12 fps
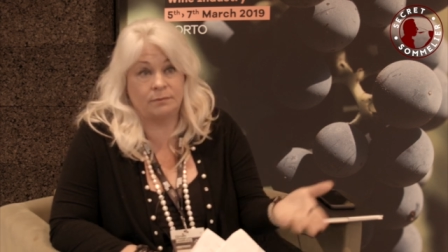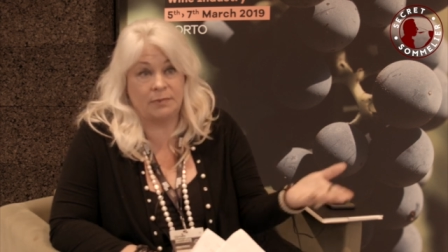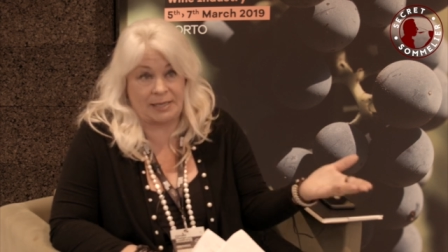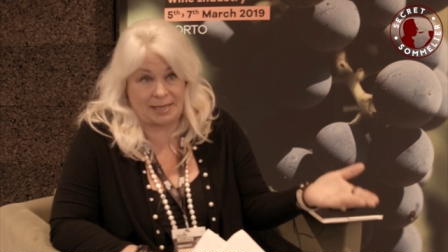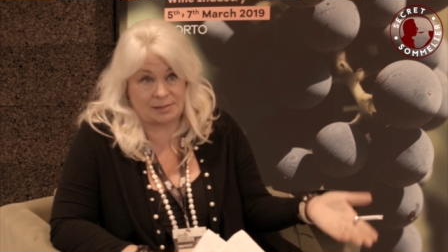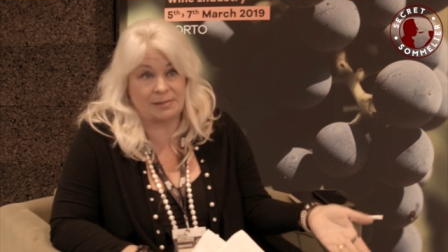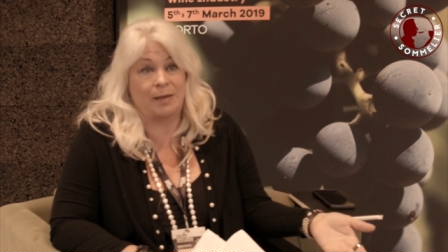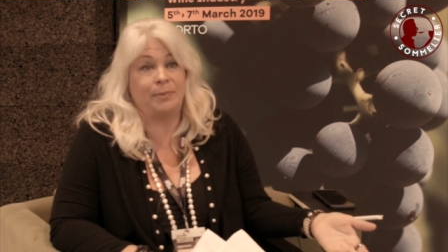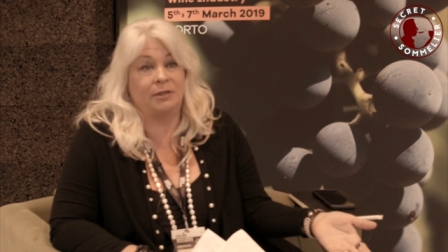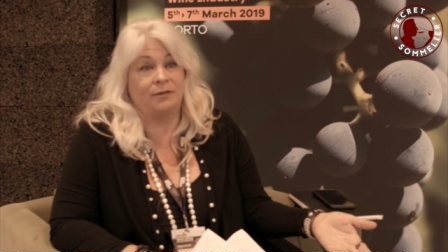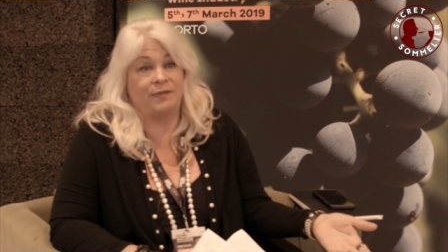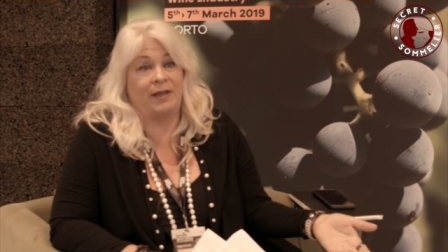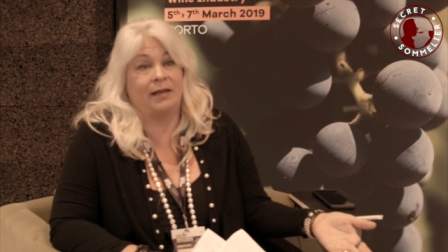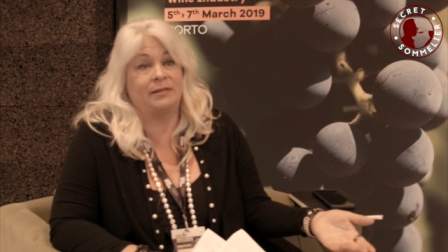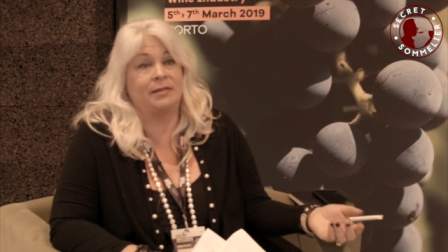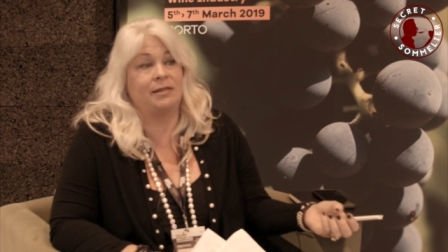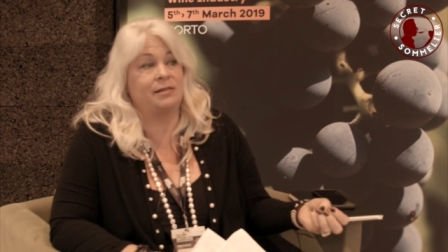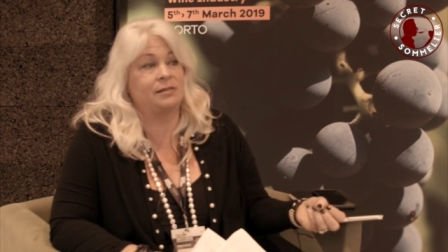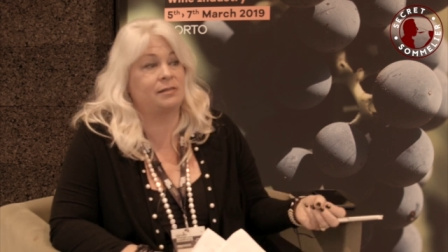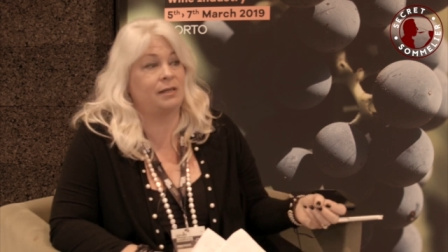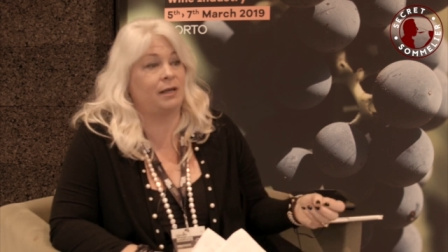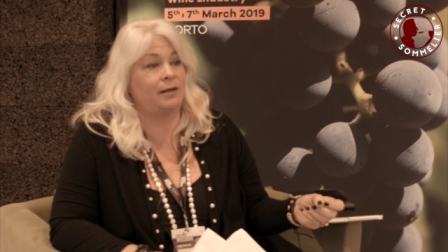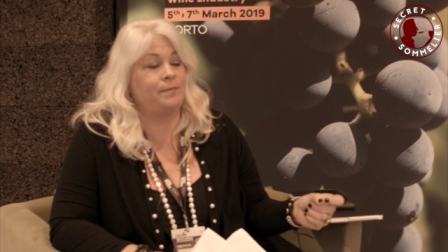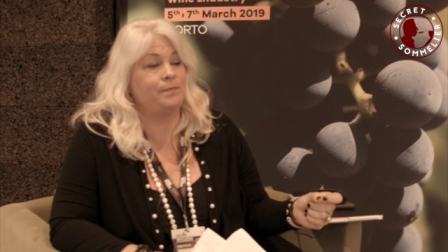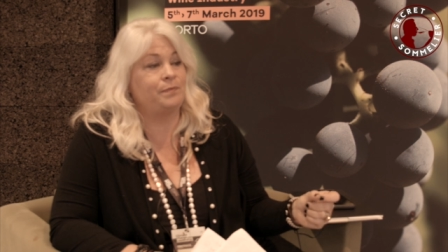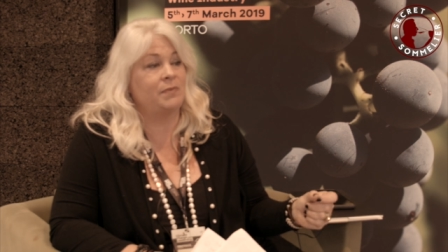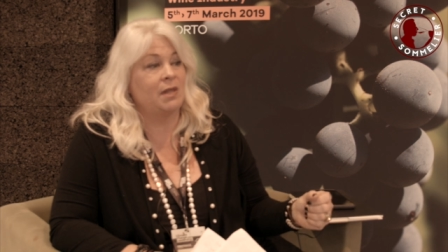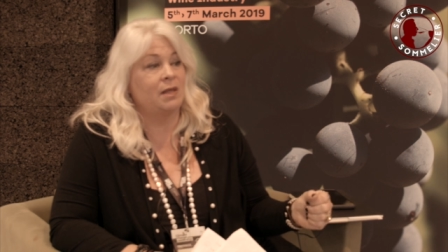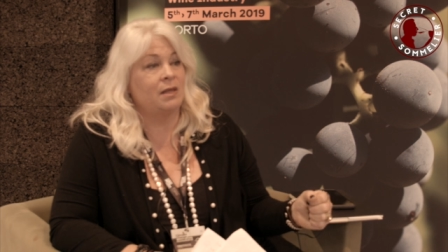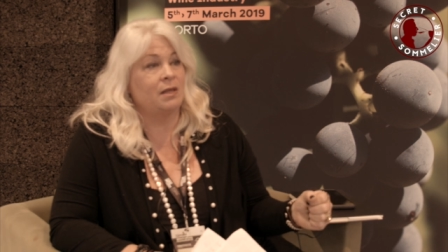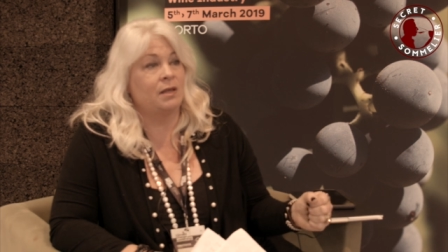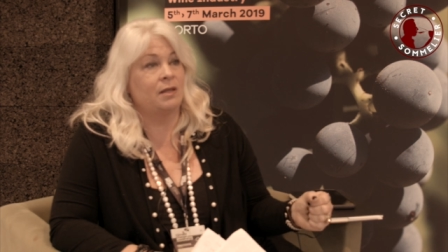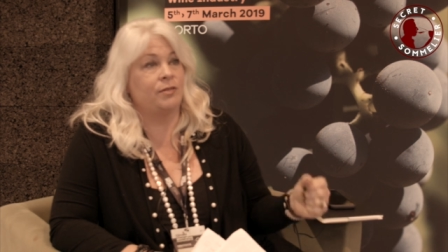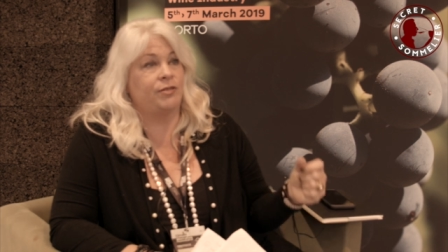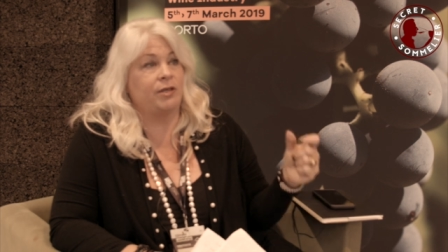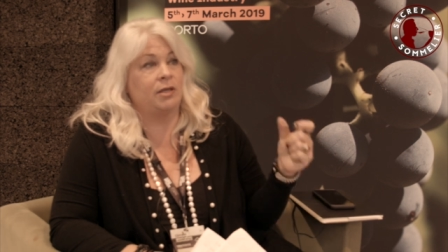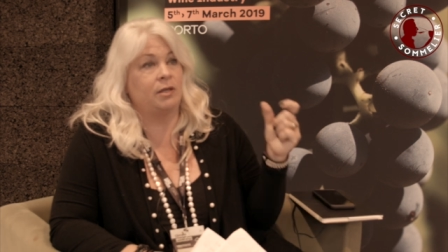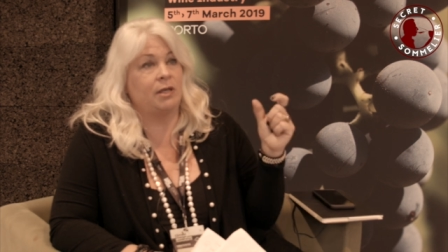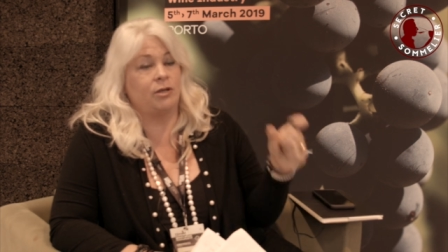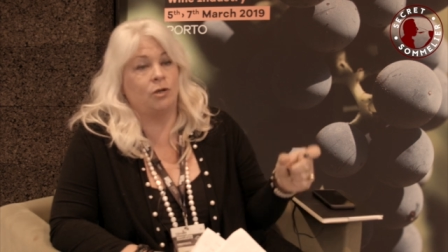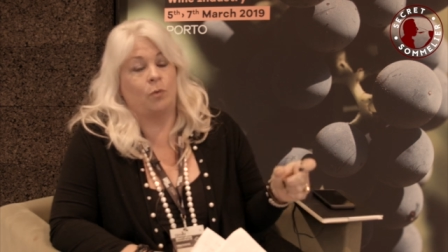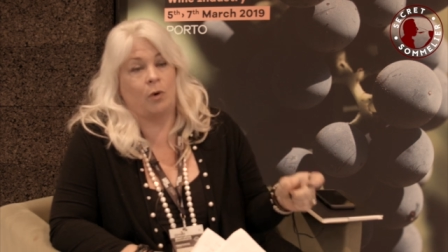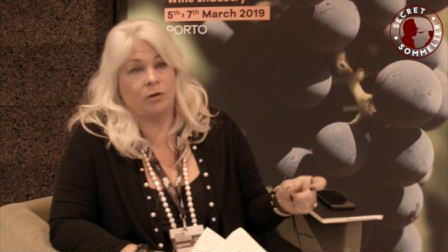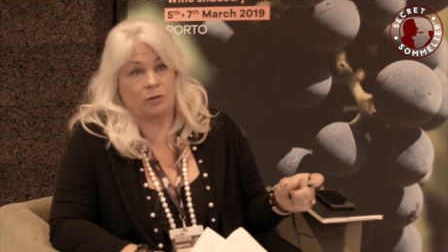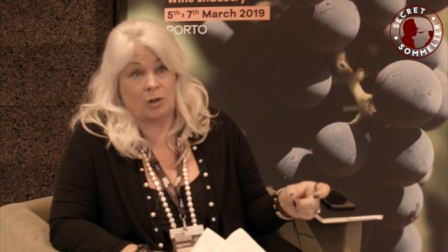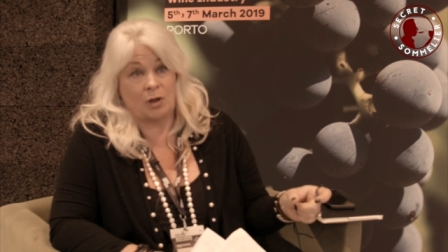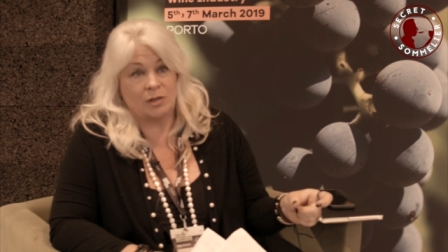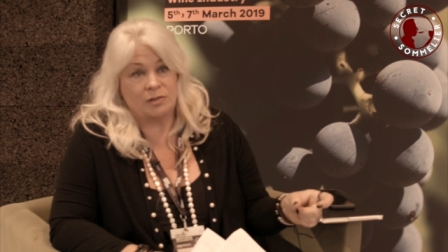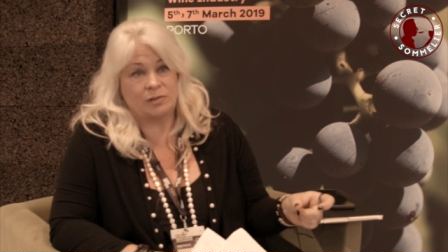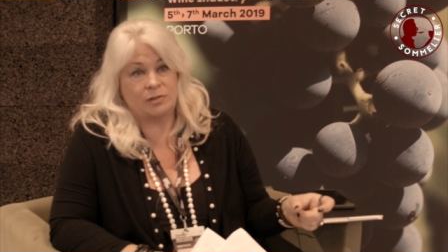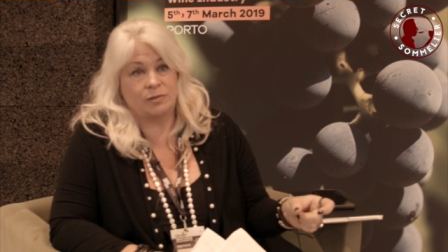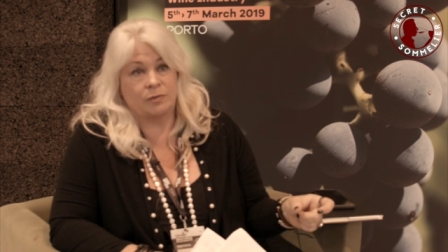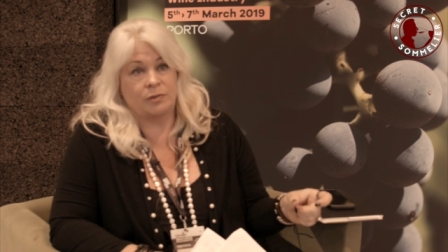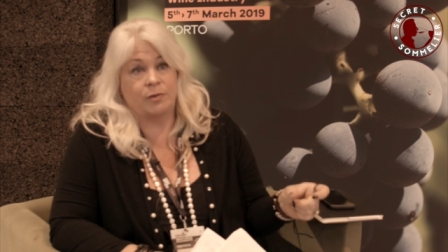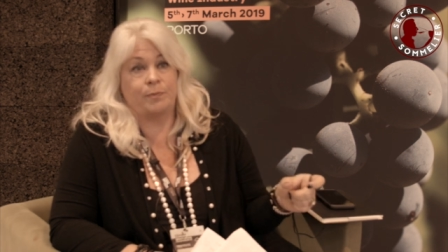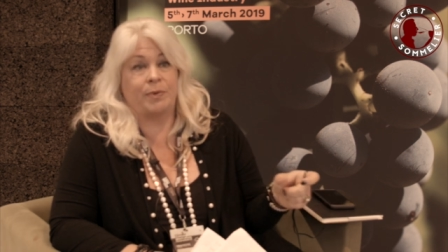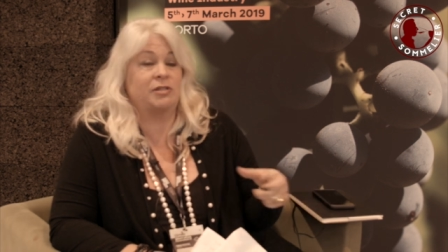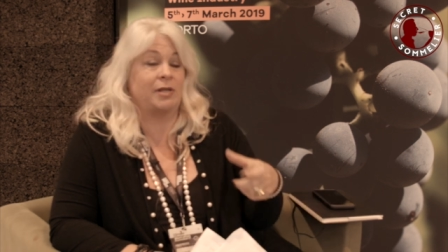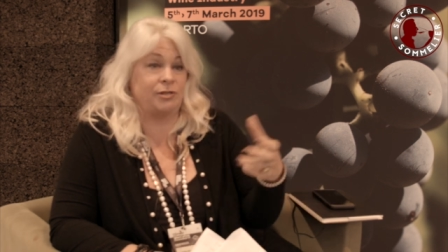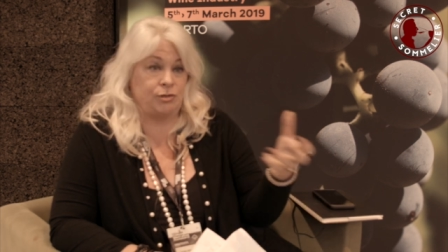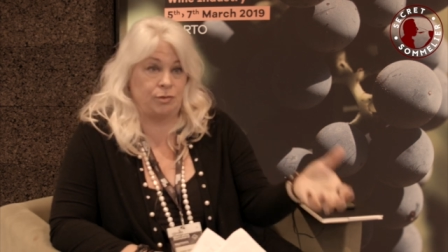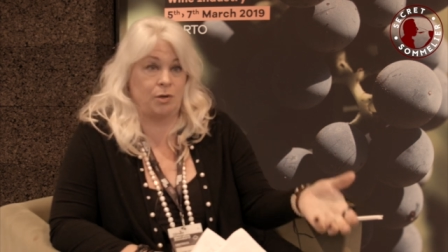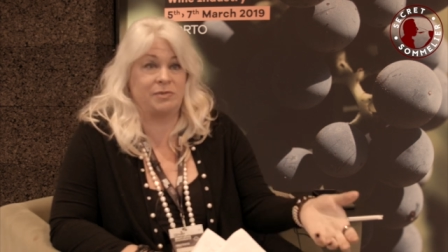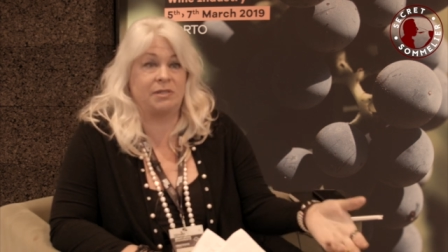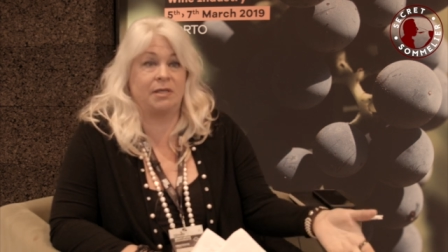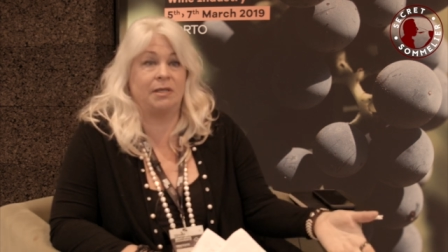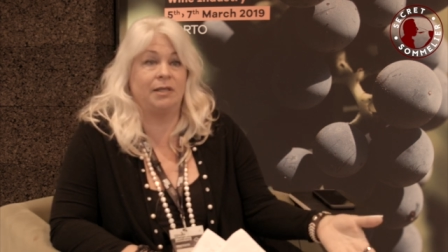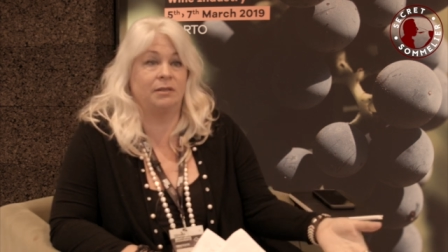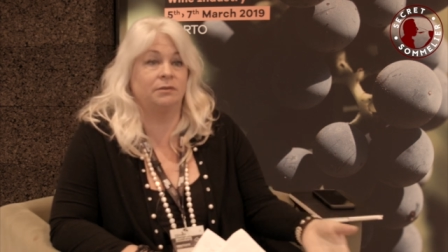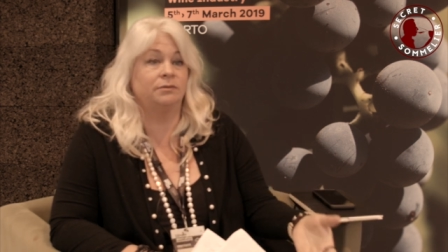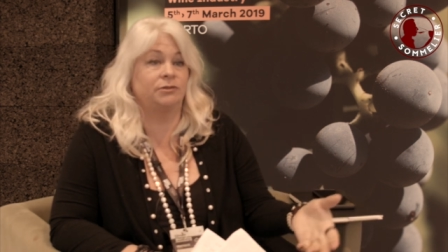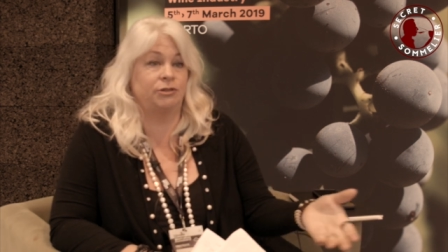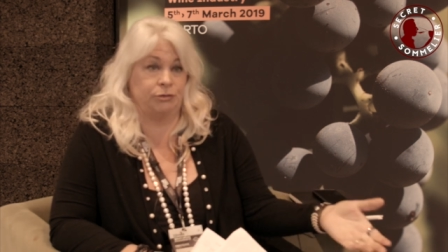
an example of that is um, the E U water laws, because as you know it's illegal yeah.